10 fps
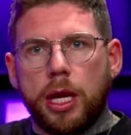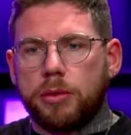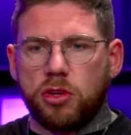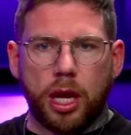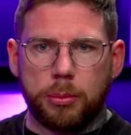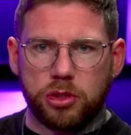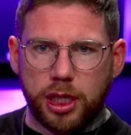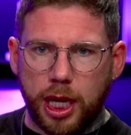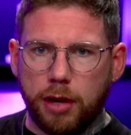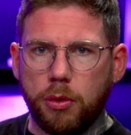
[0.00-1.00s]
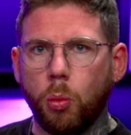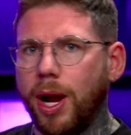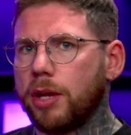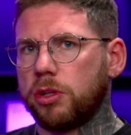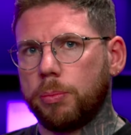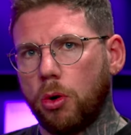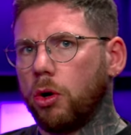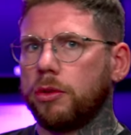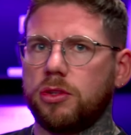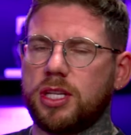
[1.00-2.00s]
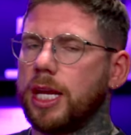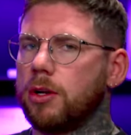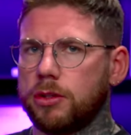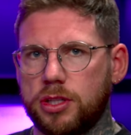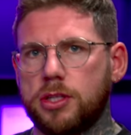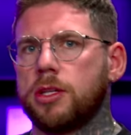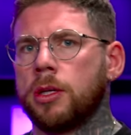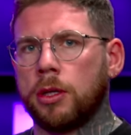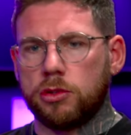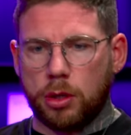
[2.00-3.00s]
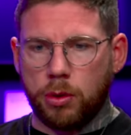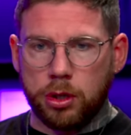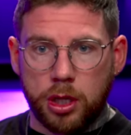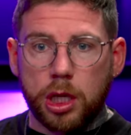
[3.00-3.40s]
times of year and why it's important to stay consistent and so on,